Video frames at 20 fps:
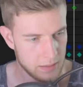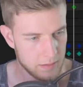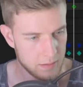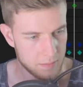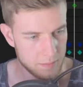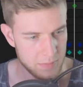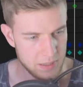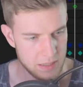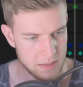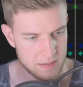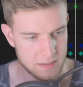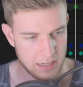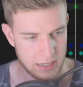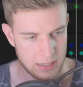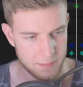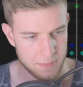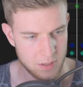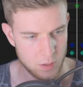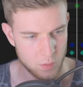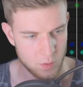In the
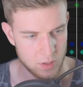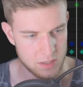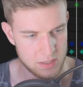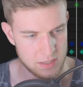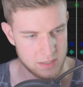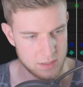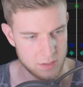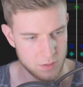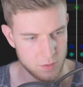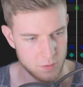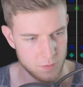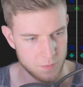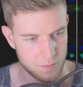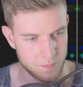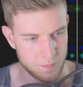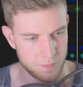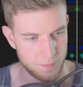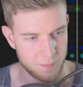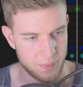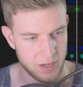meantime, he wants
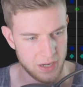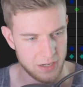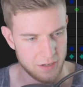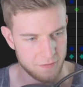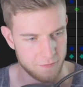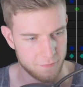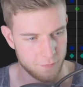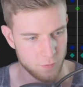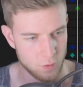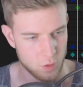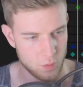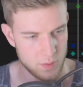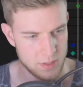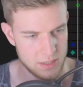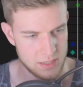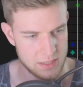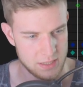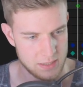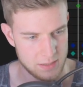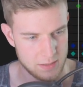to bend
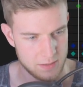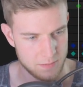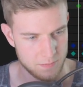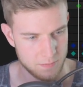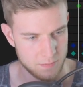forwards,